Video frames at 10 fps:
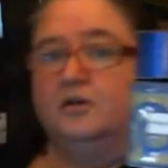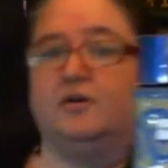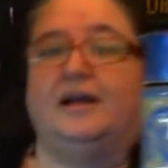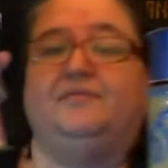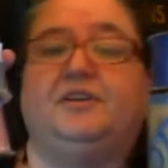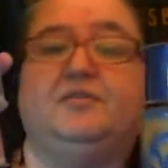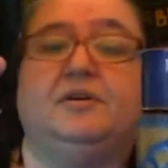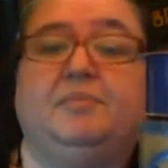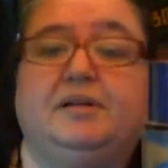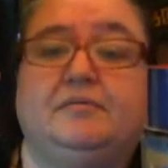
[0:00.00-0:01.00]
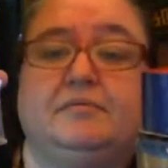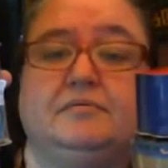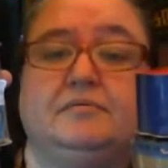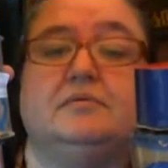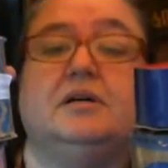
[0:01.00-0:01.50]
Crafting ribbon.
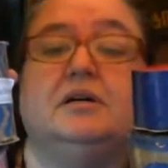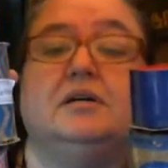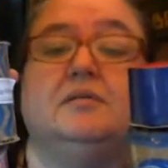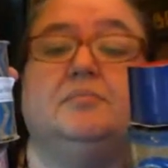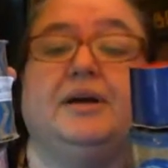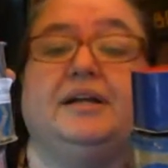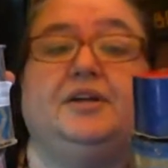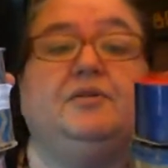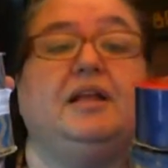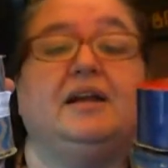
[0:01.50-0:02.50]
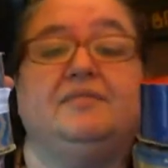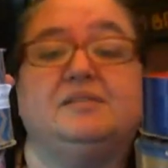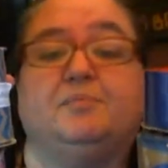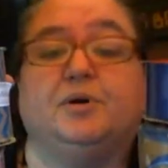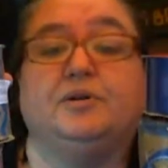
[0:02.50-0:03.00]
Brand new. A lot of
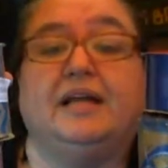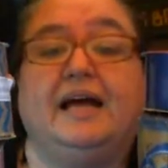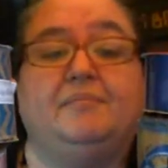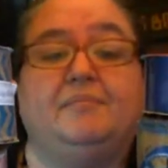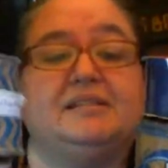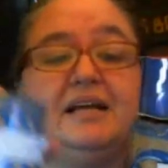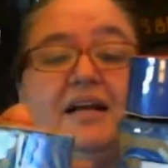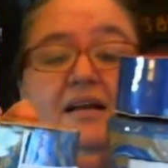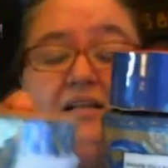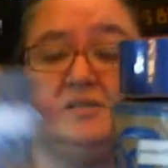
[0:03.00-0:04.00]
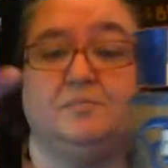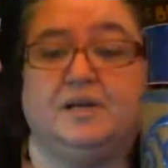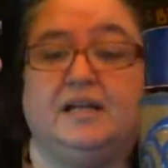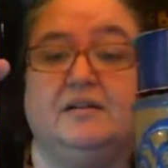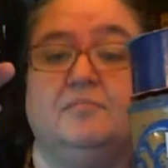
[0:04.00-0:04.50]
it's burlap. It's got
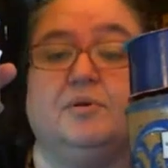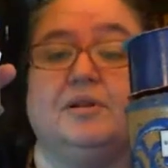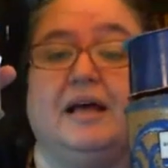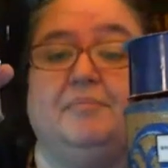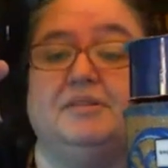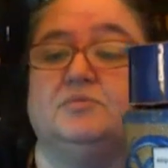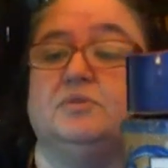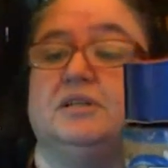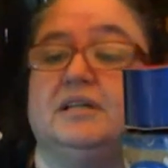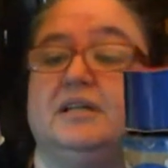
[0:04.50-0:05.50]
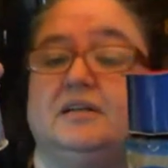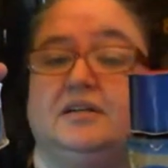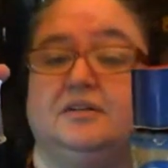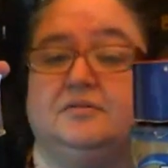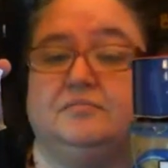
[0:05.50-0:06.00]
and burlap is really,
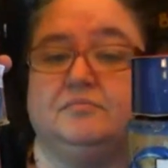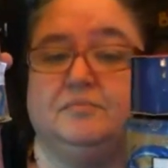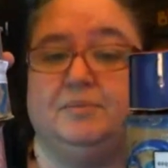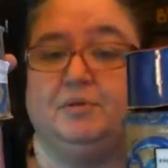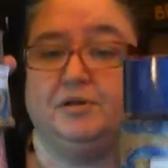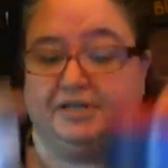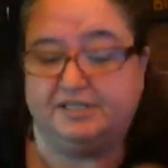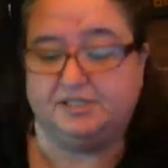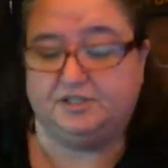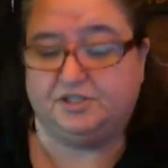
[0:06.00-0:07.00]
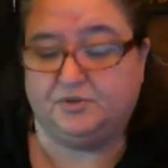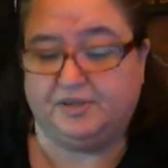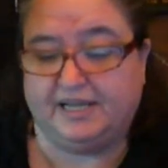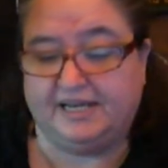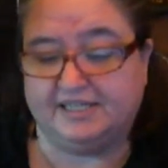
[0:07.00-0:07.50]
you know, people are into
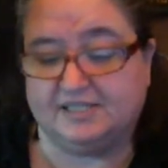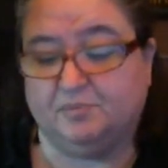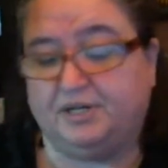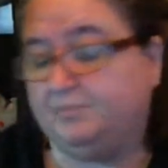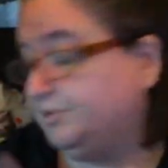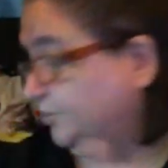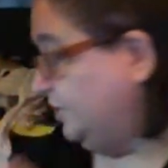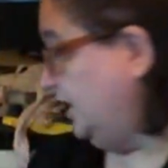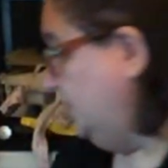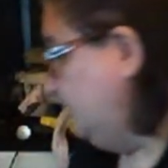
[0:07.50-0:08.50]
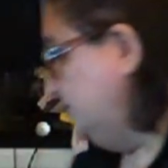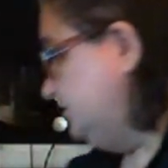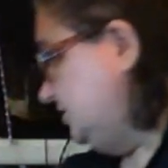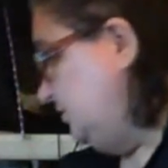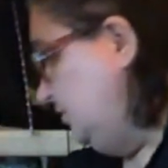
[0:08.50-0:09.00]
doing that. And it's a pretty blue color.
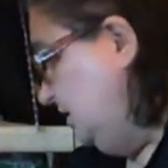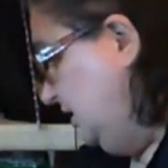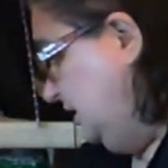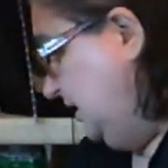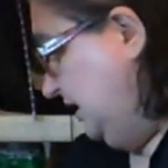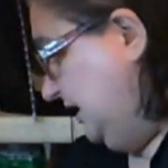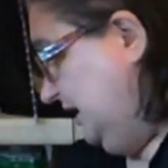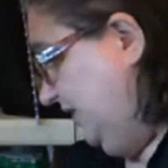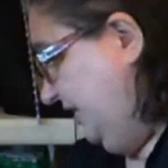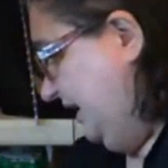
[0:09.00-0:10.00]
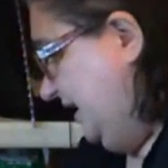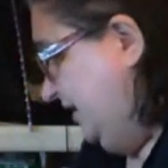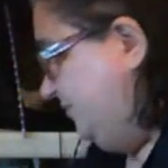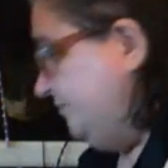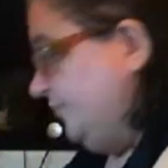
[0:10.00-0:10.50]
So I got
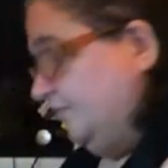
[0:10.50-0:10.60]
that.